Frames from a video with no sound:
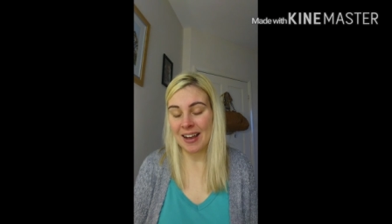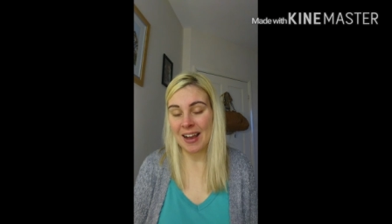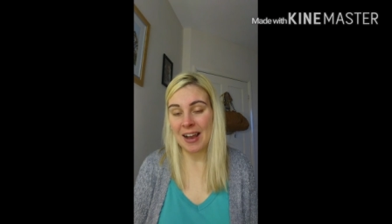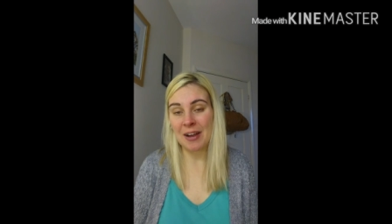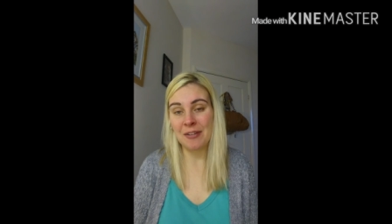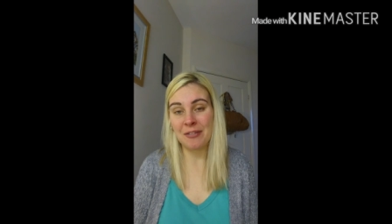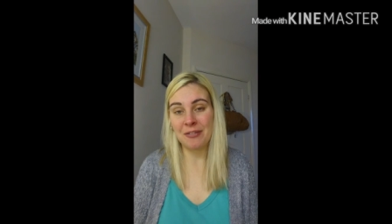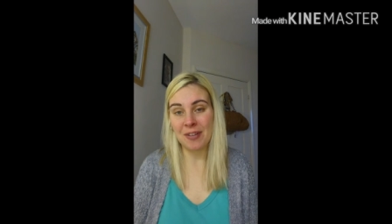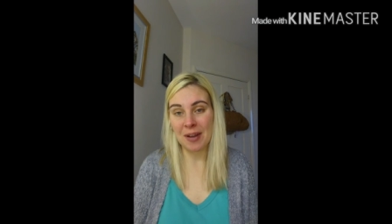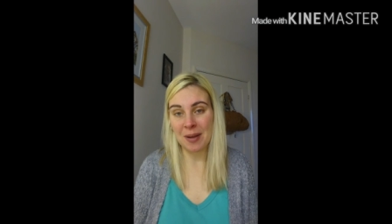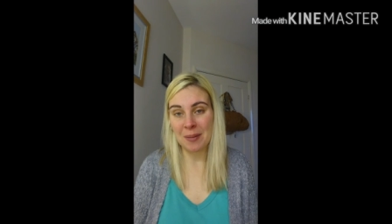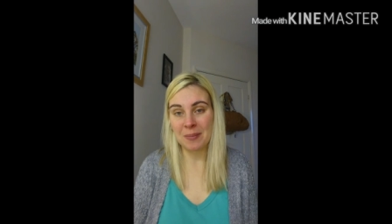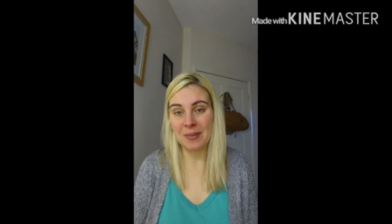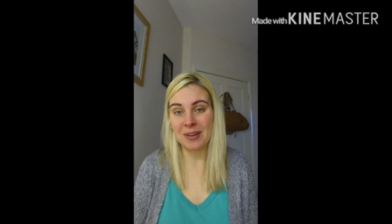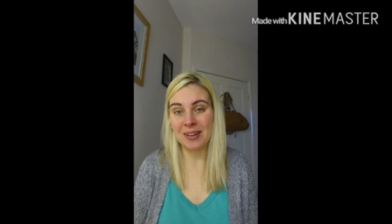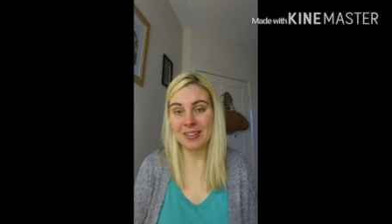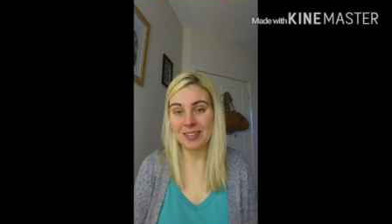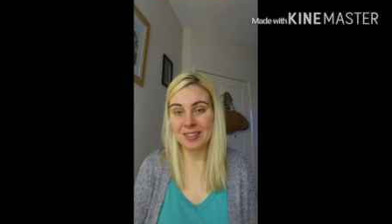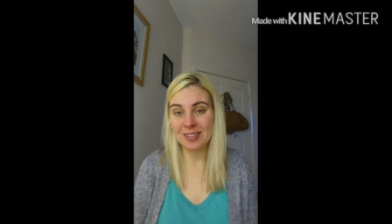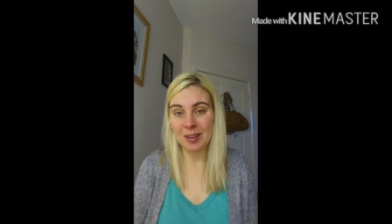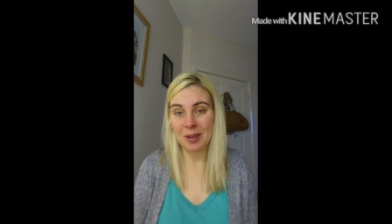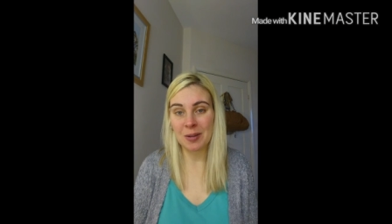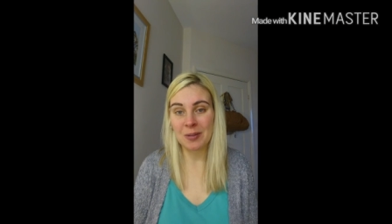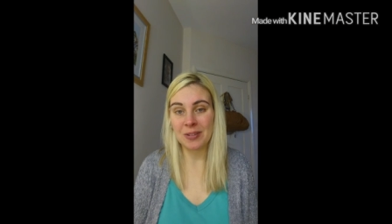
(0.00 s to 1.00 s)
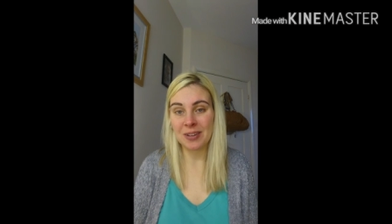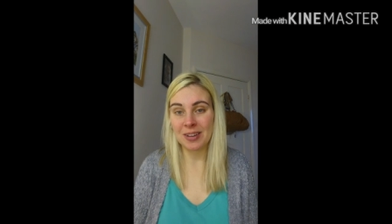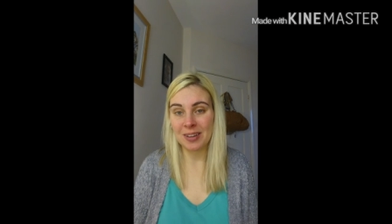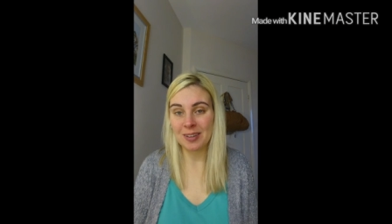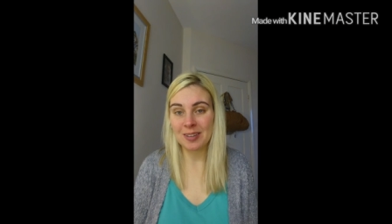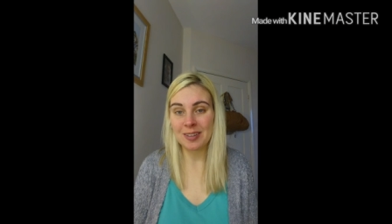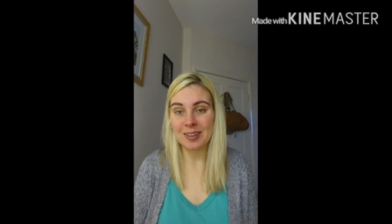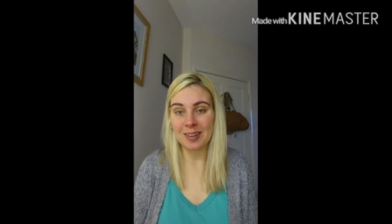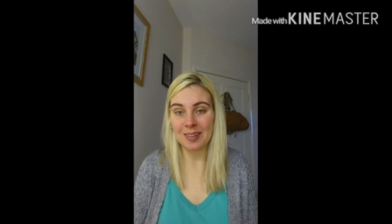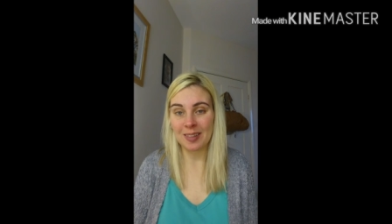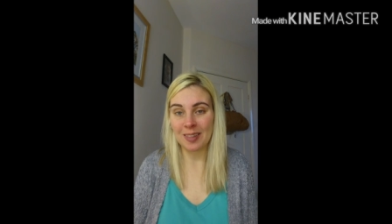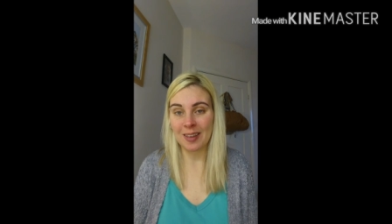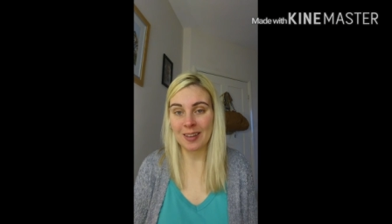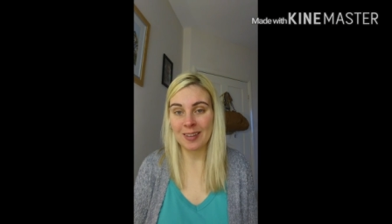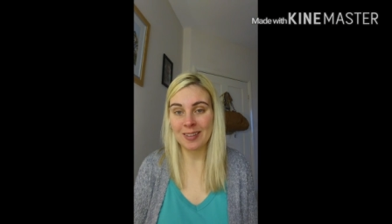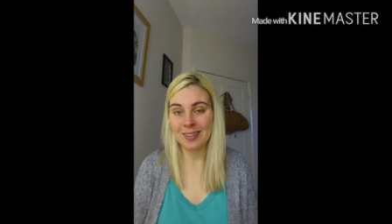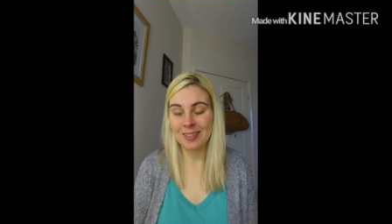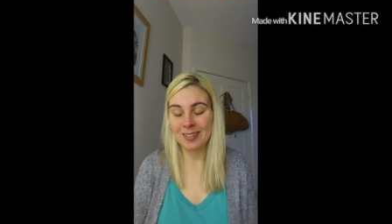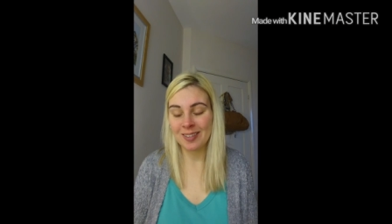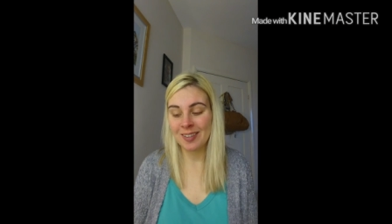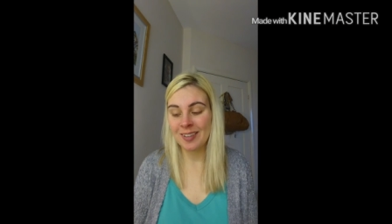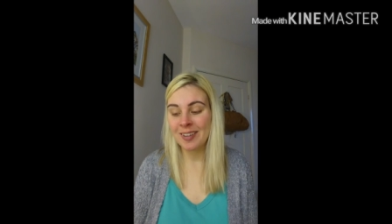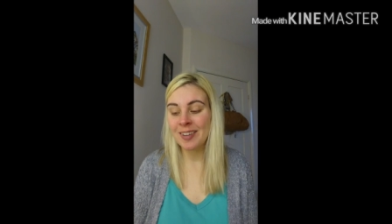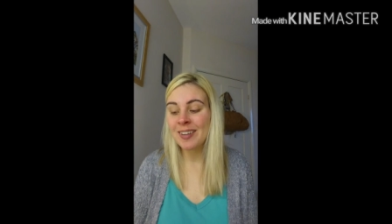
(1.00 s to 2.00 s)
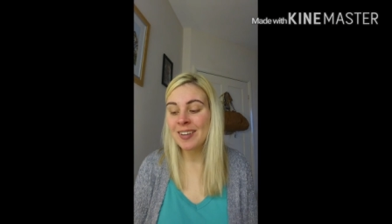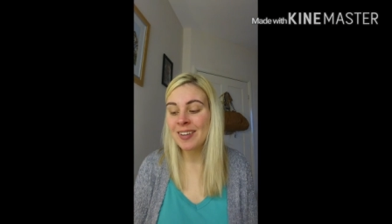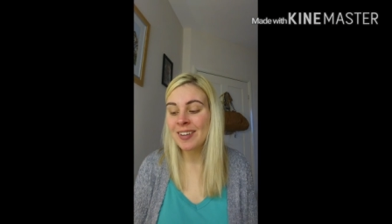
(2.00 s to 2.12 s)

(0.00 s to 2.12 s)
our family so needed this.